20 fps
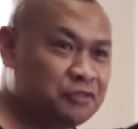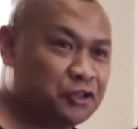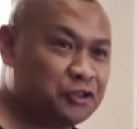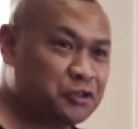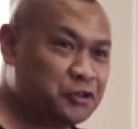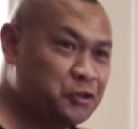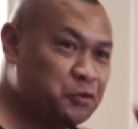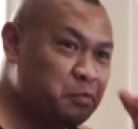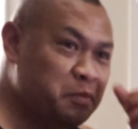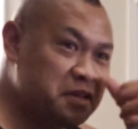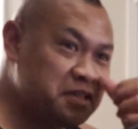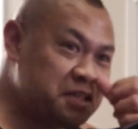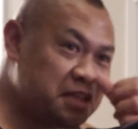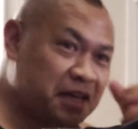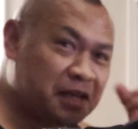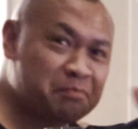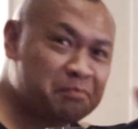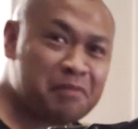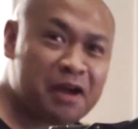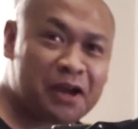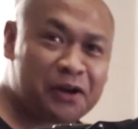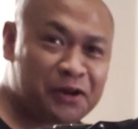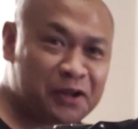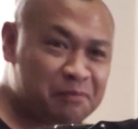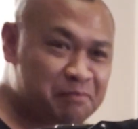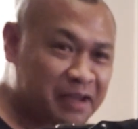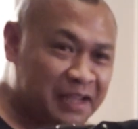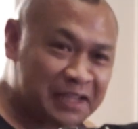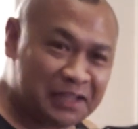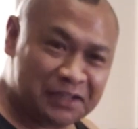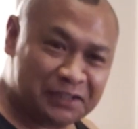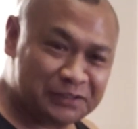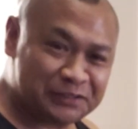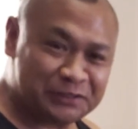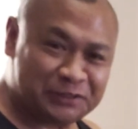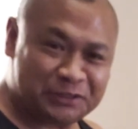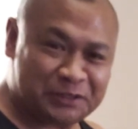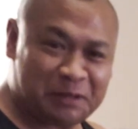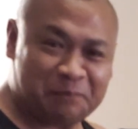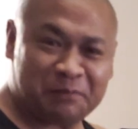too busy admiring my kilt
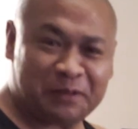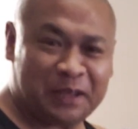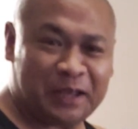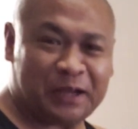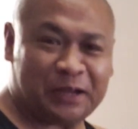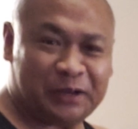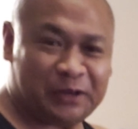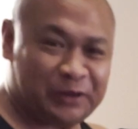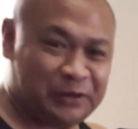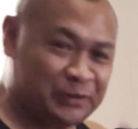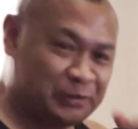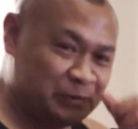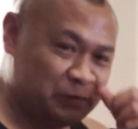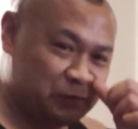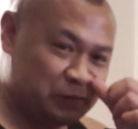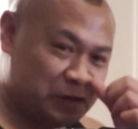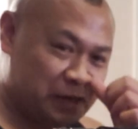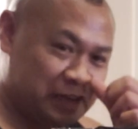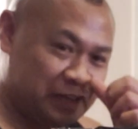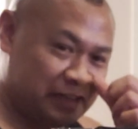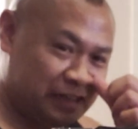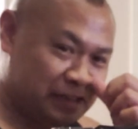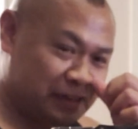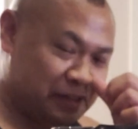or something. I don't know, right?